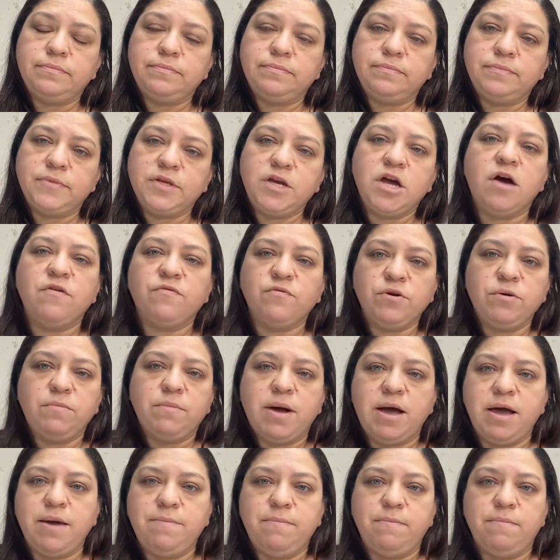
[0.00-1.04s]
covering
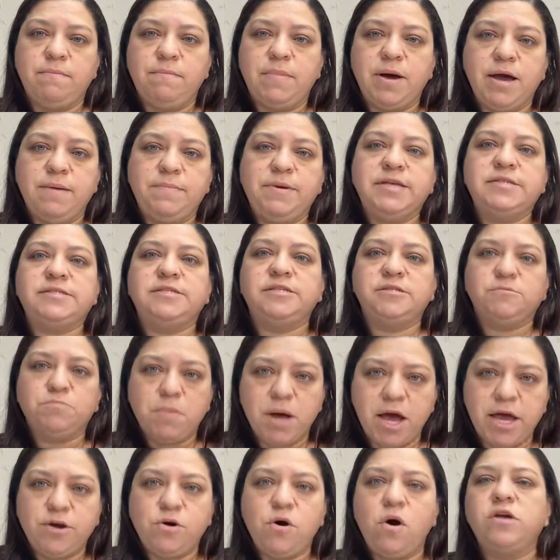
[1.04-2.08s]
my basis,
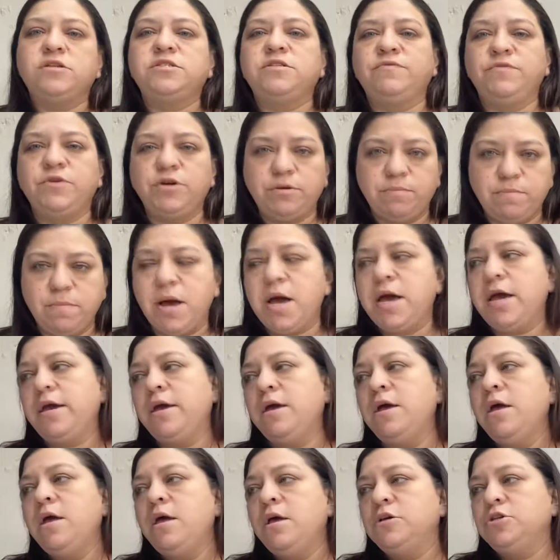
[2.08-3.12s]
my cost of good, my
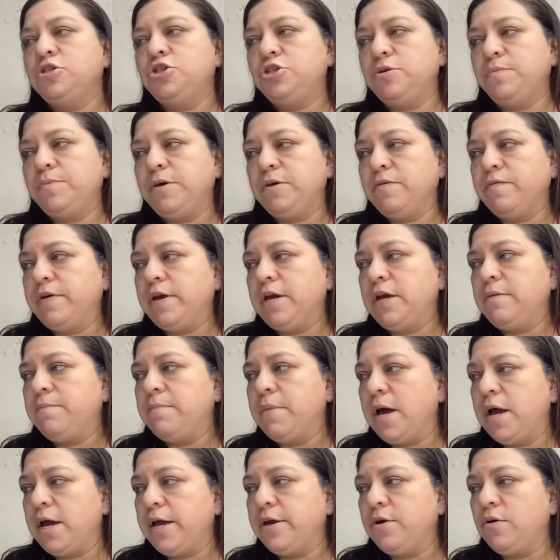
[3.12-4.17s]
shipping rate,
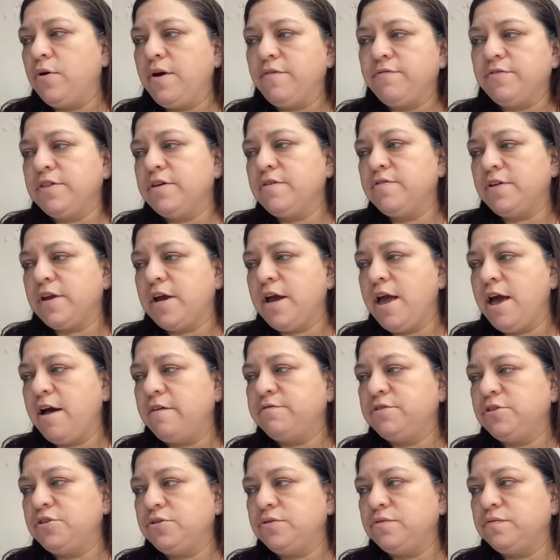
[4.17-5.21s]
my everything that I have
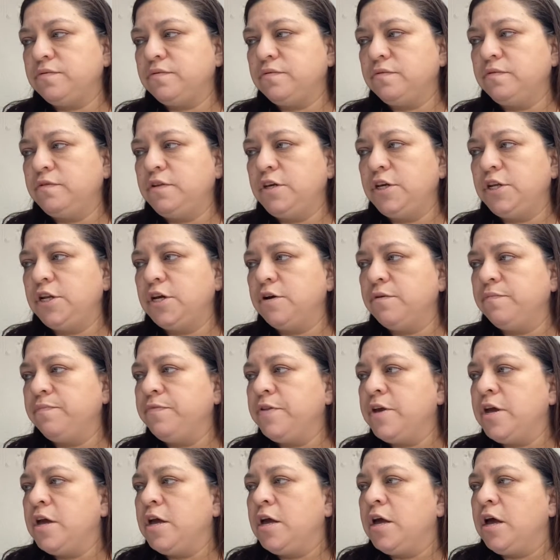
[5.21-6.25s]
to do, you know.
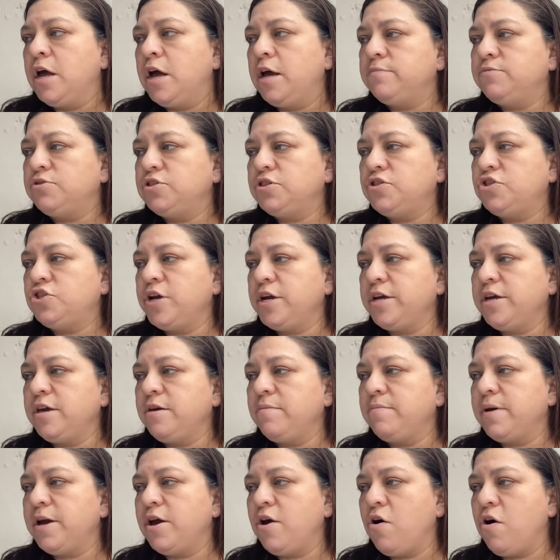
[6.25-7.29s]
I'm just
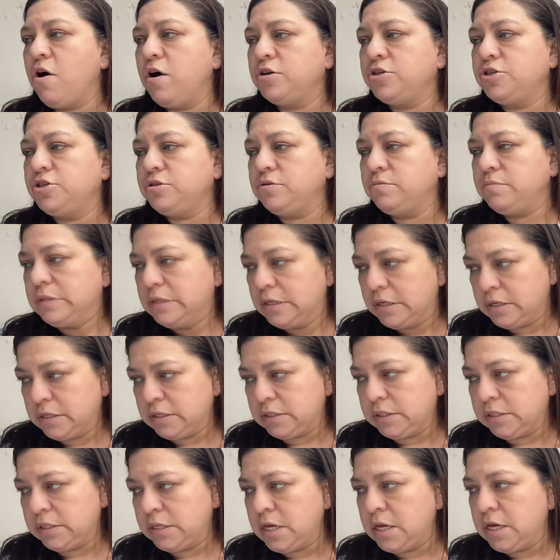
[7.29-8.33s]
checking my auction
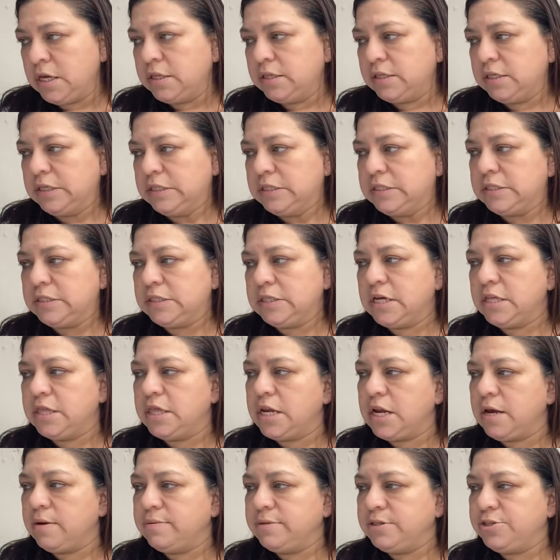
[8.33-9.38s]
because it said
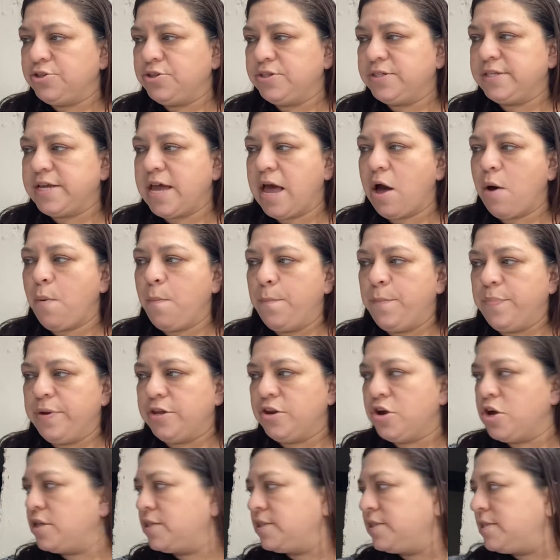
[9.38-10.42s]
that I was just outbid
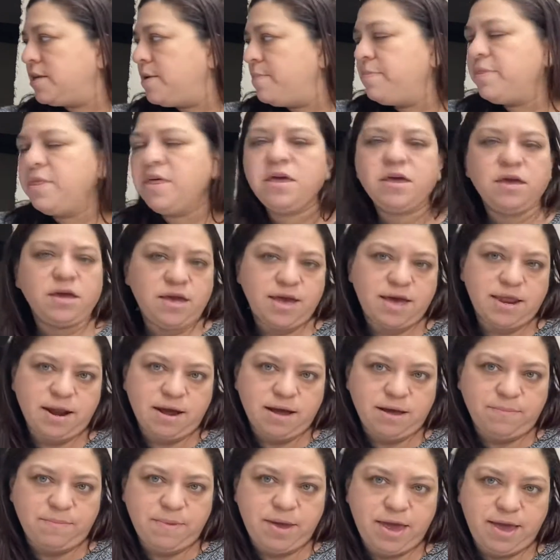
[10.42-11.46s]
on something, and
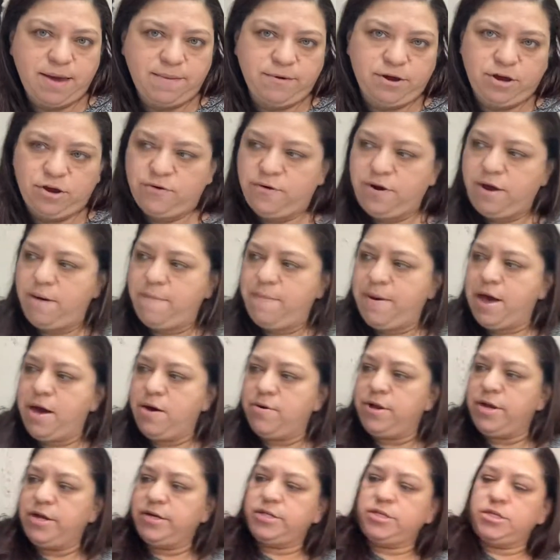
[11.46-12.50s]
I'm angry about
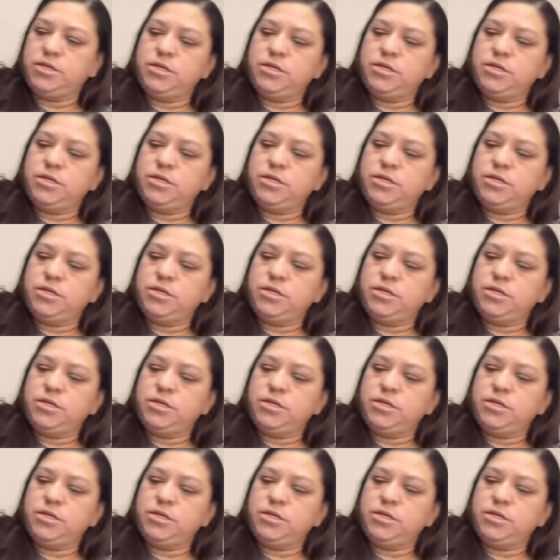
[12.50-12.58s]
it.